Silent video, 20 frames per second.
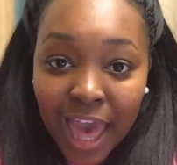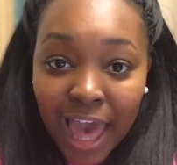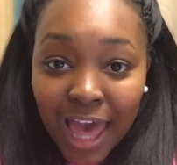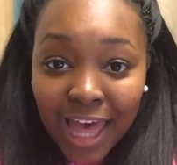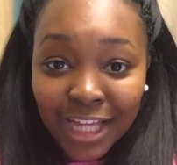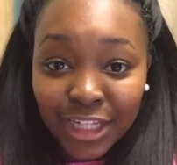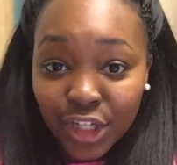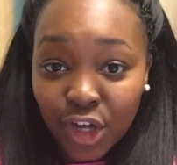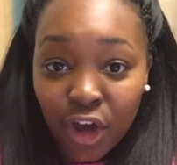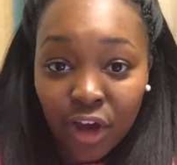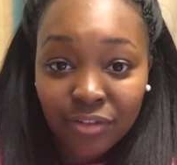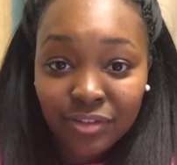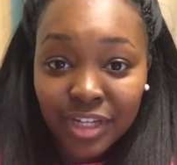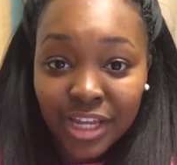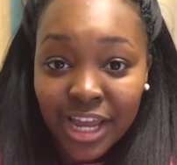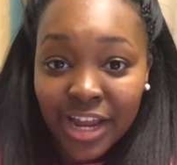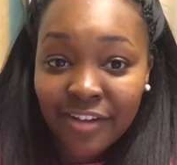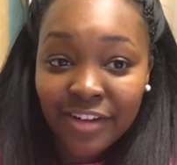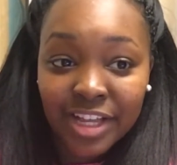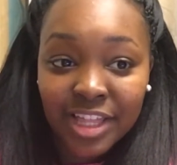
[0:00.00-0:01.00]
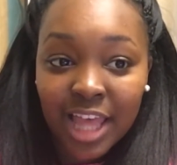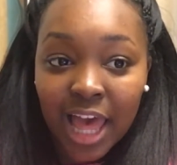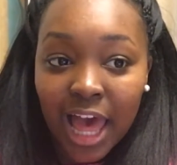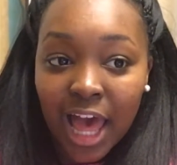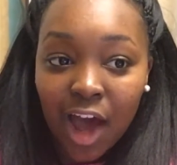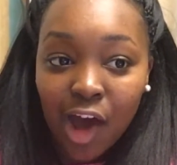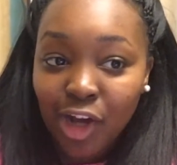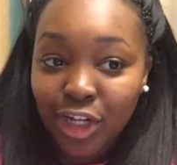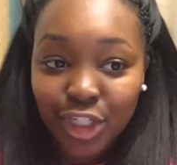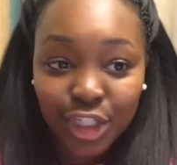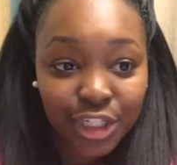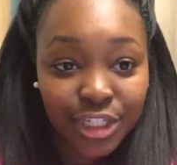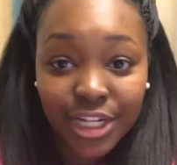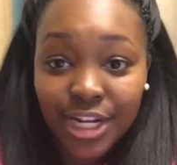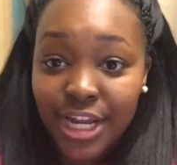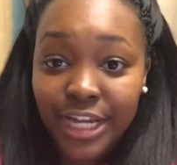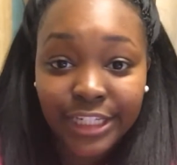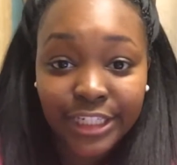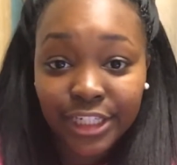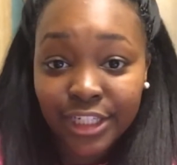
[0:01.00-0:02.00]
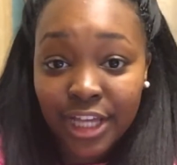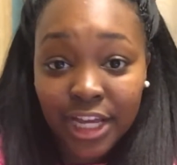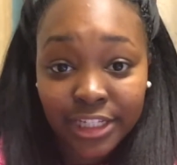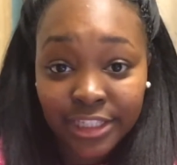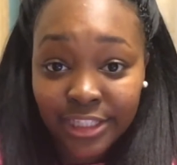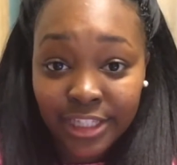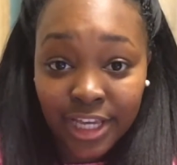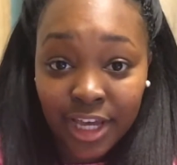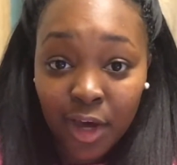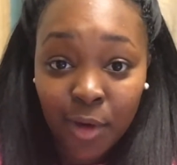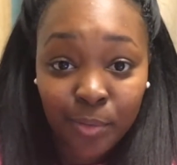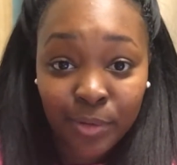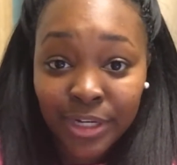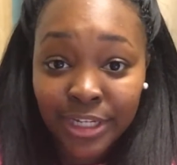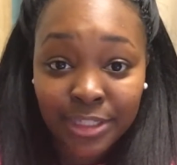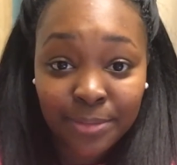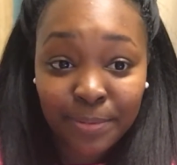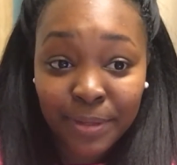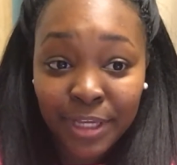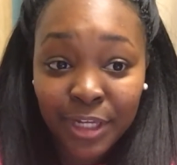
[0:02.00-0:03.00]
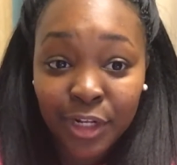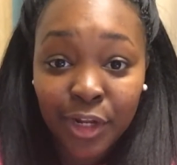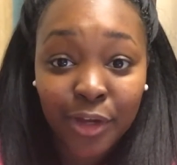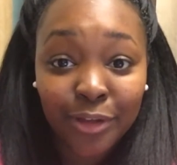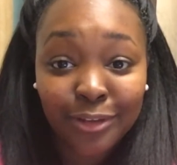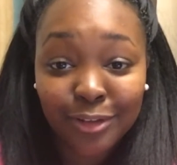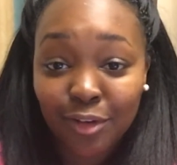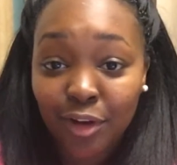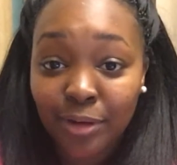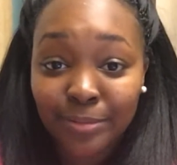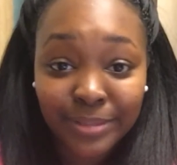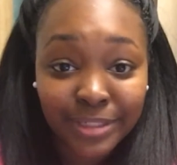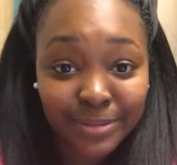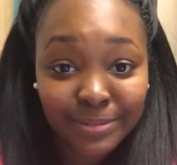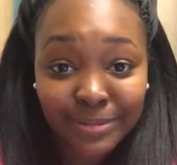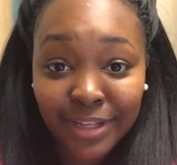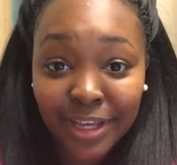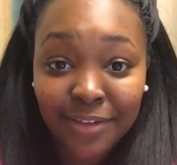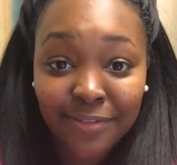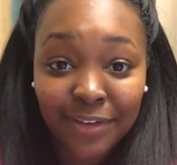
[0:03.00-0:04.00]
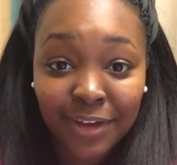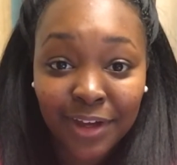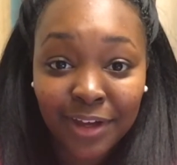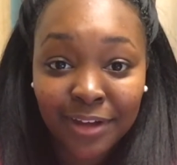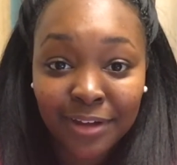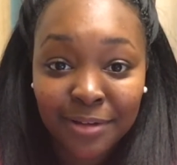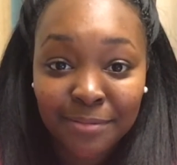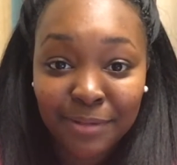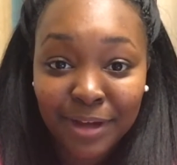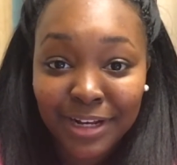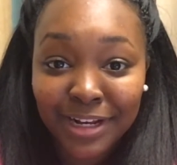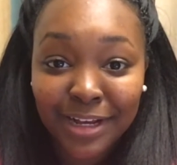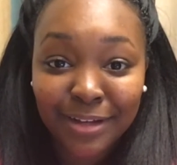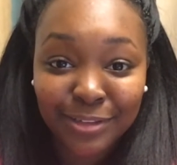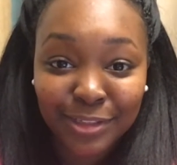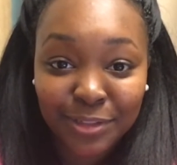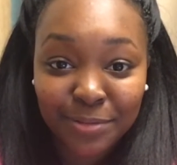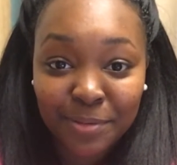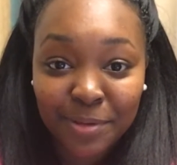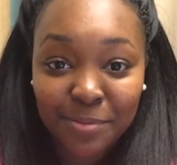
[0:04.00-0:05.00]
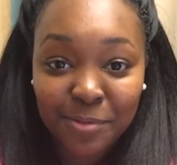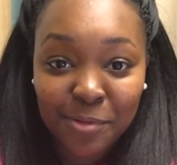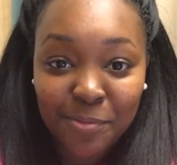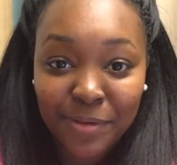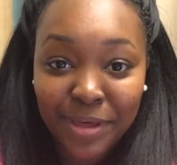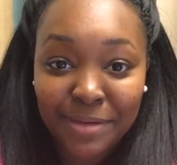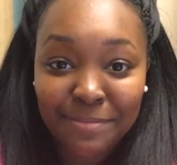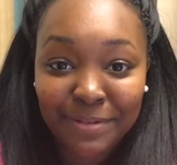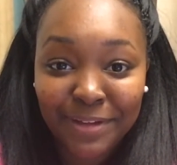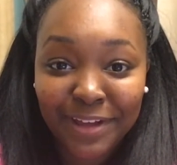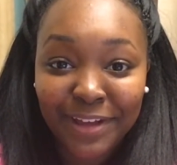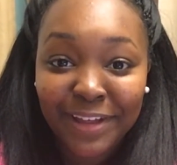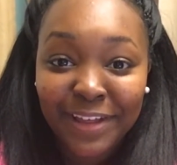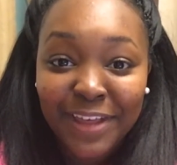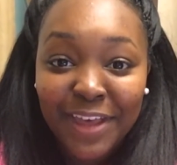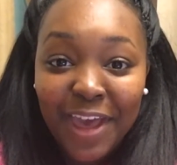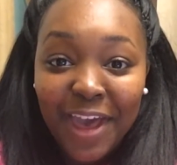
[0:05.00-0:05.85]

And after hearing that, I just literally, that's it. I wanted to be, you know, the grime scene saviour. Back now, just a bit more paper.